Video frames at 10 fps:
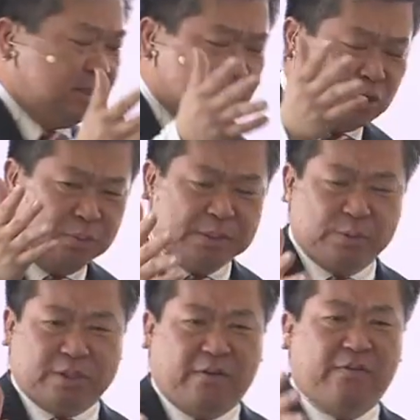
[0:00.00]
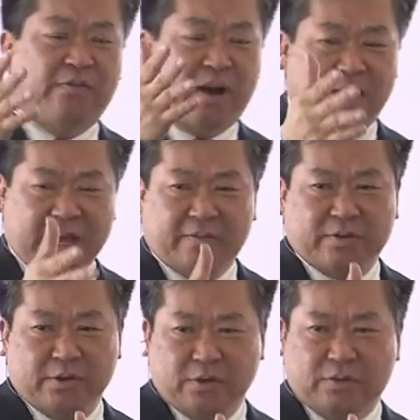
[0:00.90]
tournaments will start Friday
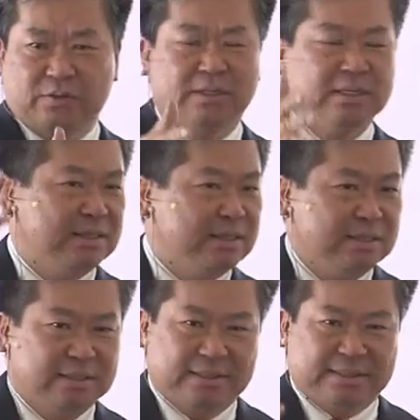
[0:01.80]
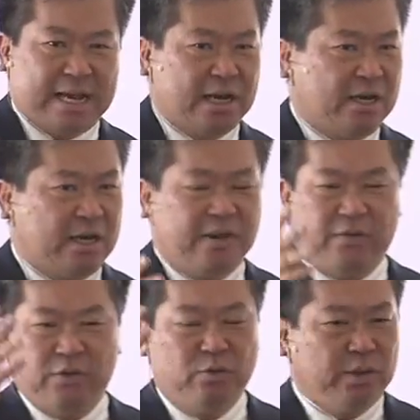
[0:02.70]
afternoon. Saturday, and if you
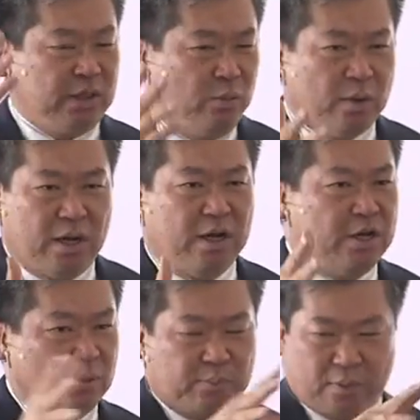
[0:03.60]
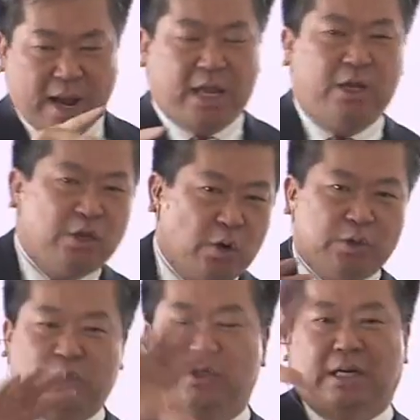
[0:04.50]
do really well in your bracket, you go
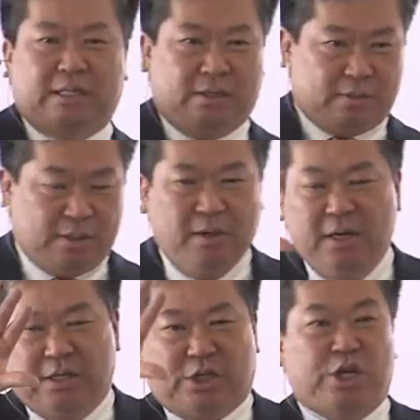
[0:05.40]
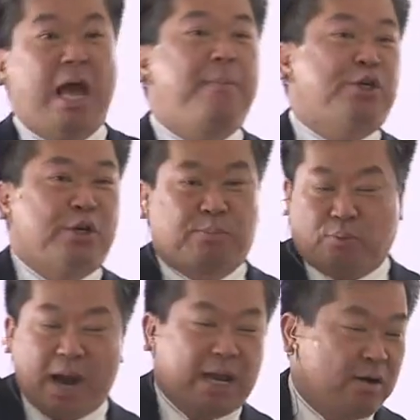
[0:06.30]
to like the, the, the championship
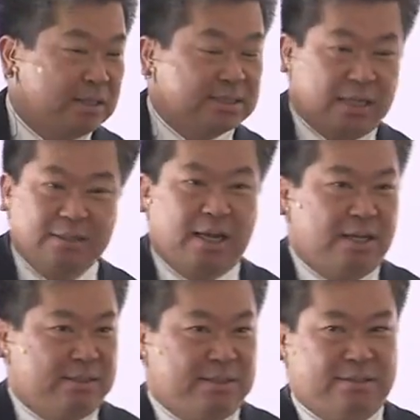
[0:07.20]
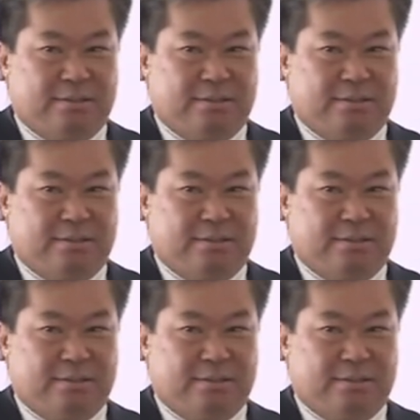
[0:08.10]
bracket on Sundays.